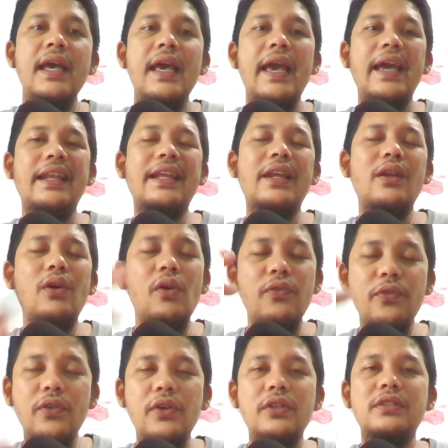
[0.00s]
and then
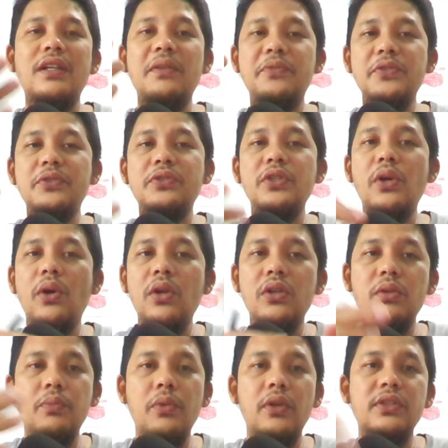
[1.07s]
of course obviously all
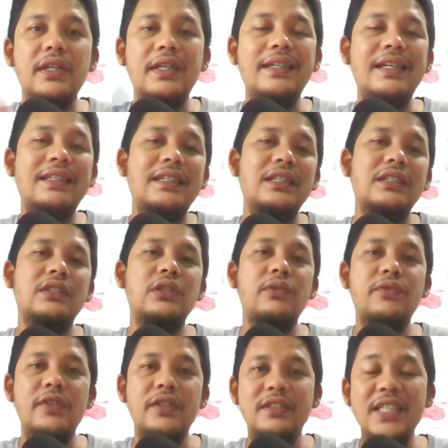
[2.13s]
the bolt and nut is
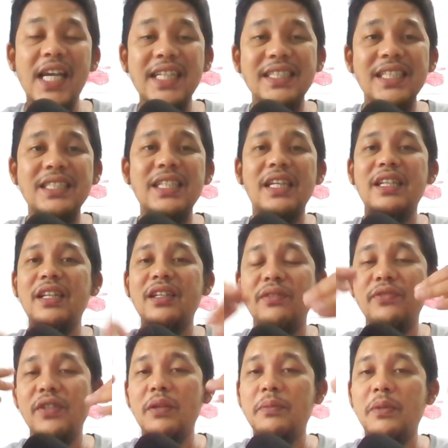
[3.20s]
different sizes and then
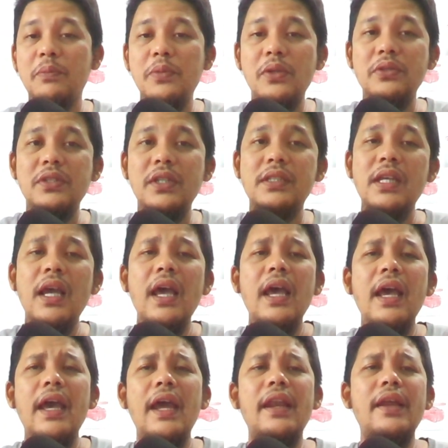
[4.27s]
different purposes,
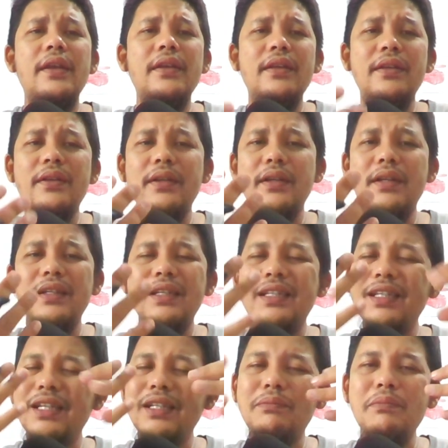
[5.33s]
and then
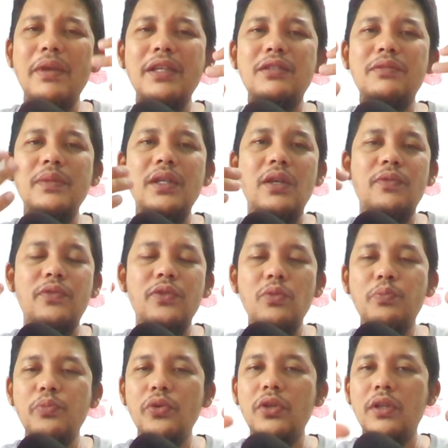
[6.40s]
it makes me, if
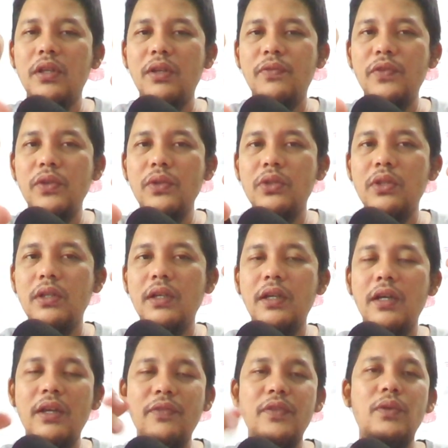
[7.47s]

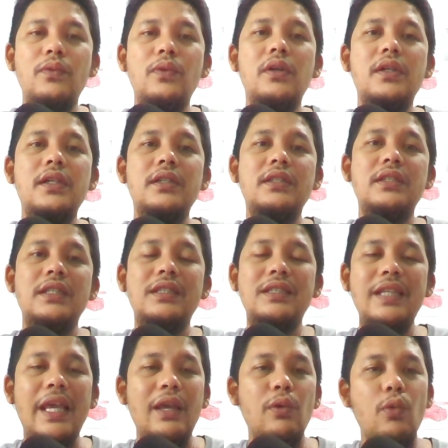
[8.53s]
the workers is
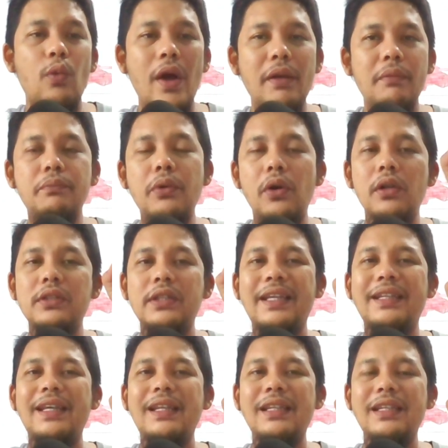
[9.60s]
take one bolt
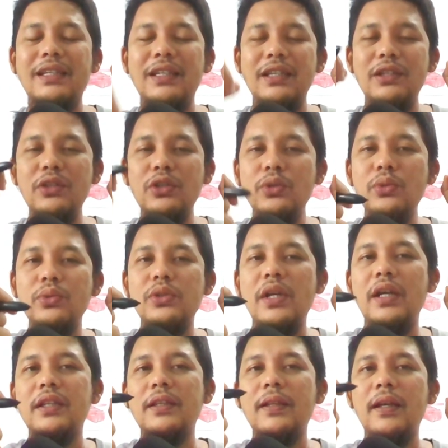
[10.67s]
and then he knew
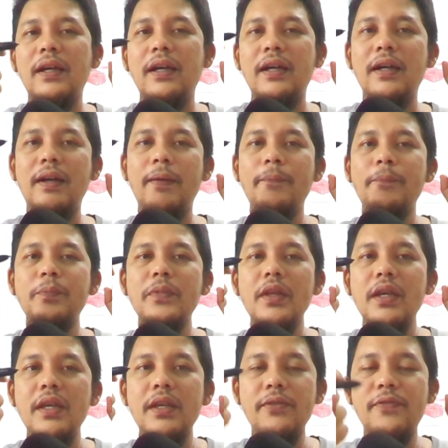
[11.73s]
that
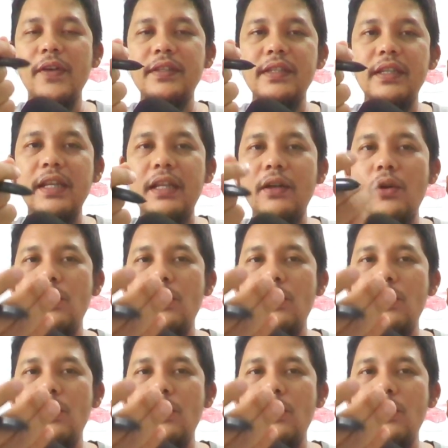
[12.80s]
he facing that,